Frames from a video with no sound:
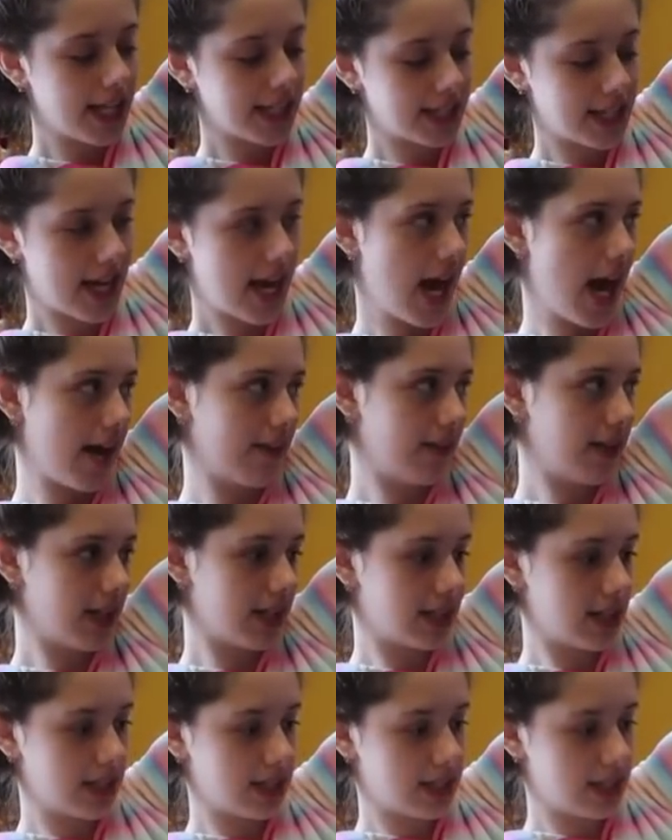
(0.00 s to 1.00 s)
They have
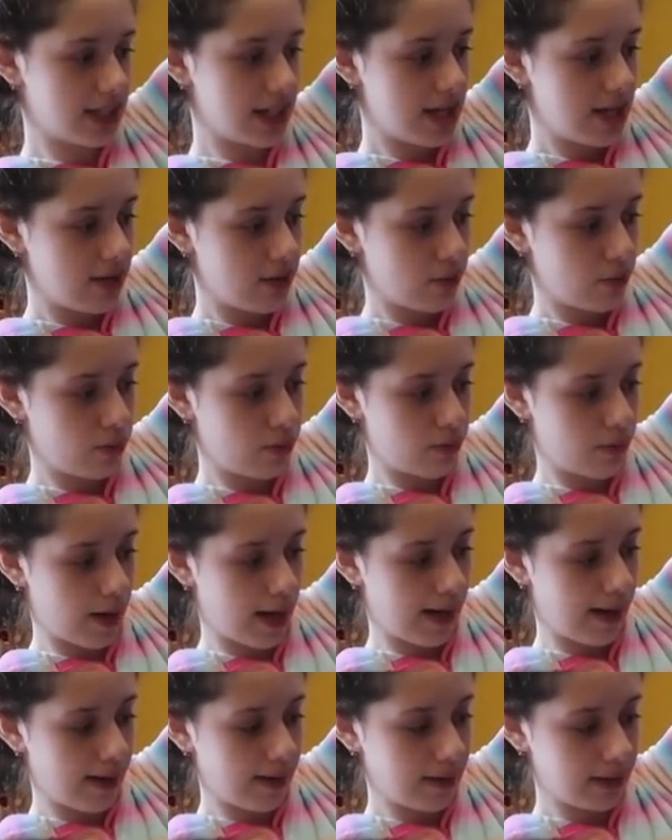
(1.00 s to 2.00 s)
like this
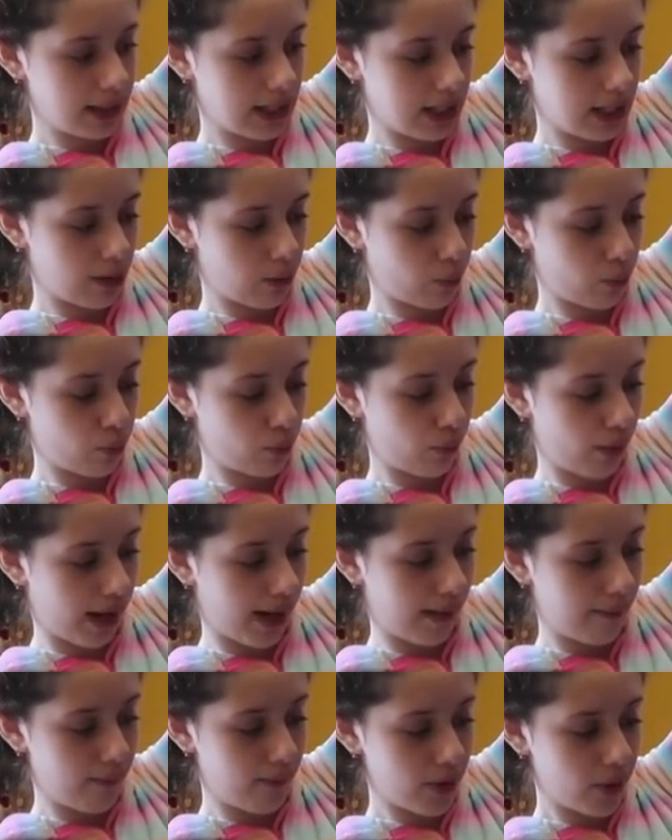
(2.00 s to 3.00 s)

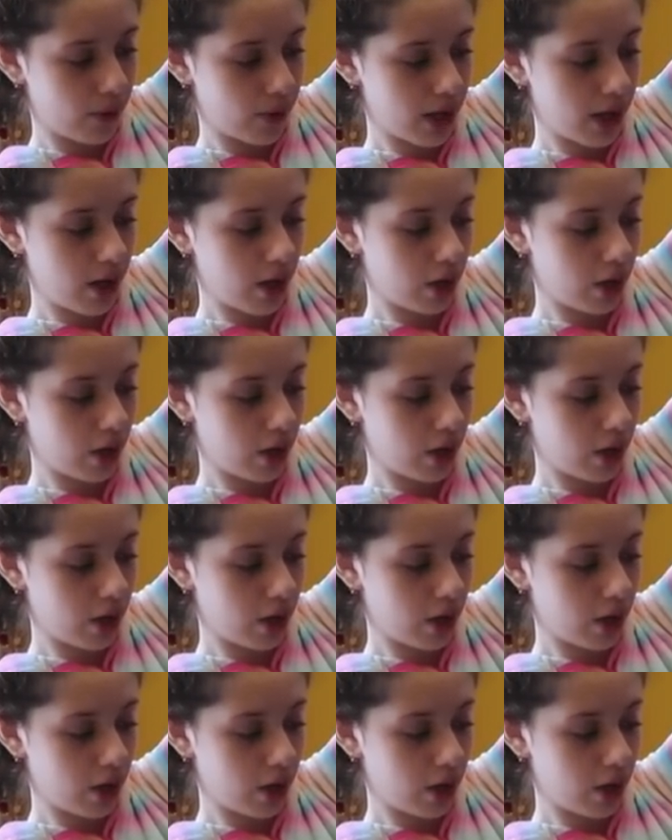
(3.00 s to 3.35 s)
rainbow